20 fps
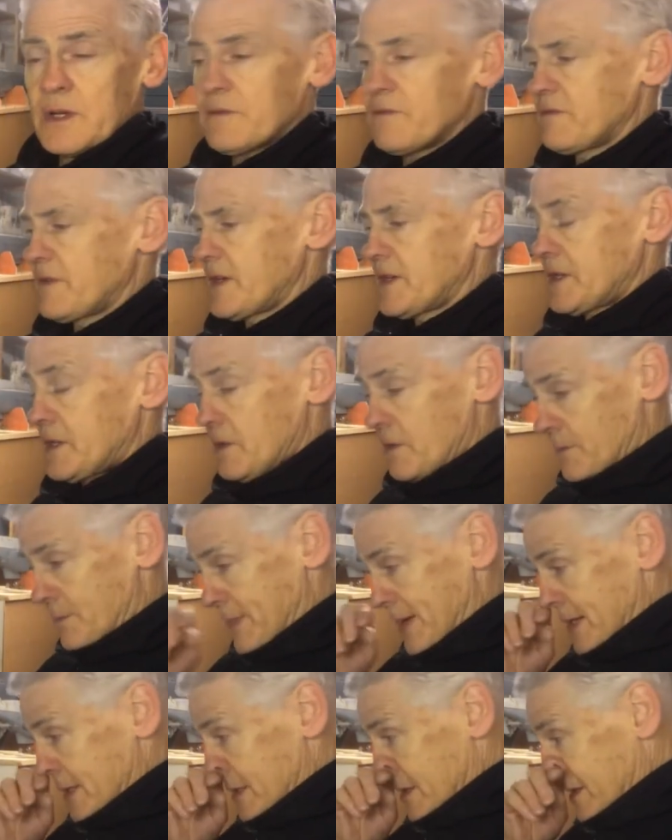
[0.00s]
In fact, it got
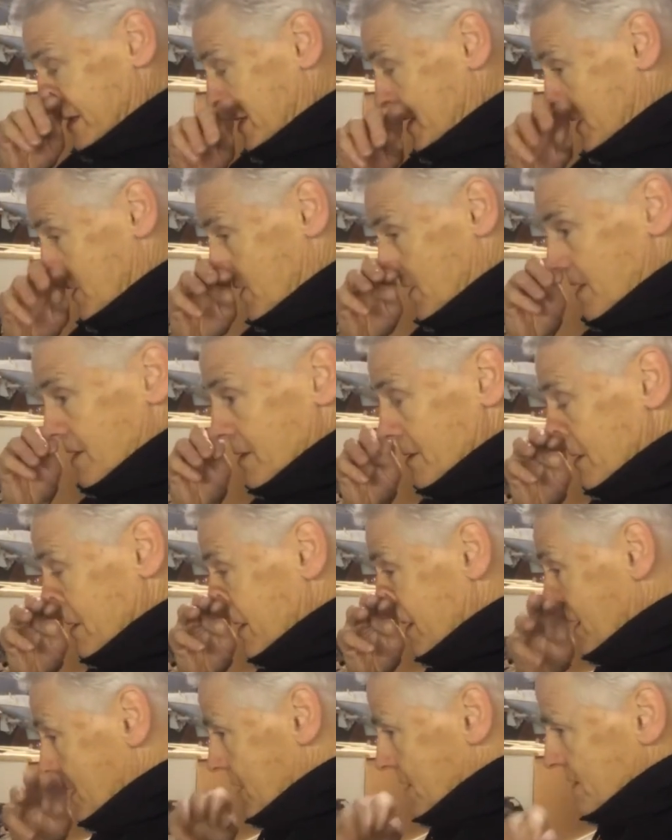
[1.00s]
bent, I think it did, and
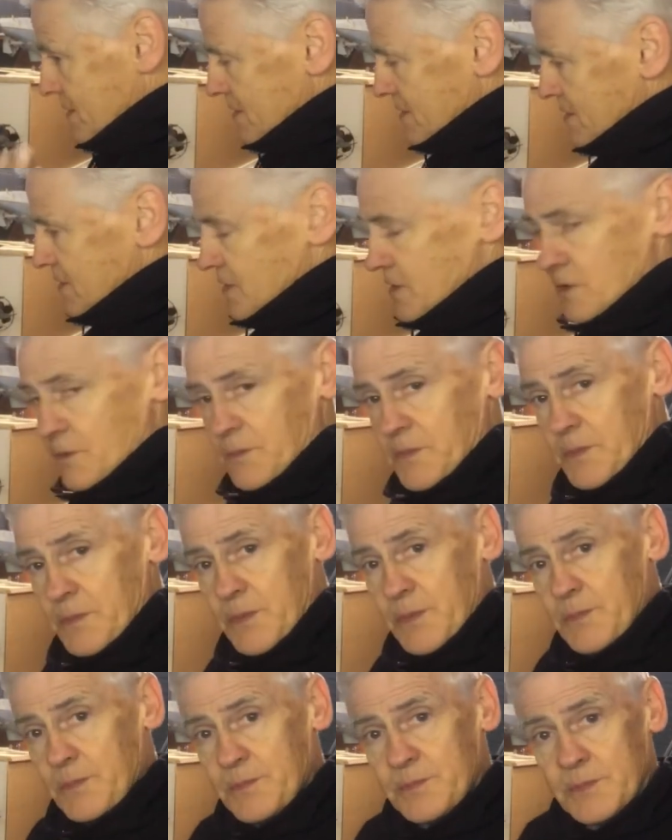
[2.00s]
it stopped the